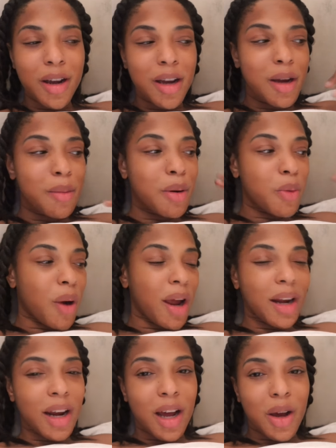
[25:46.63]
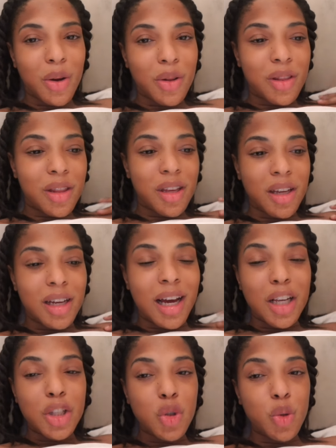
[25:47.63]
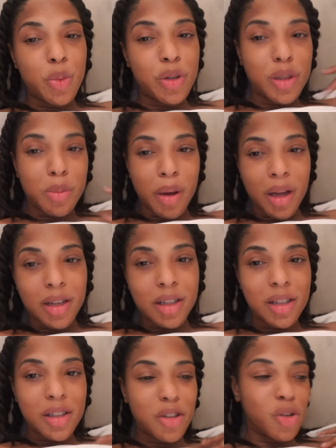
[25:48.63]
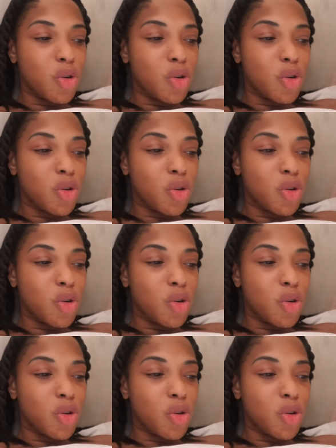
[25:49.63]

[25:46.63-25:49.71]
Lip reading: But right now, the super dependent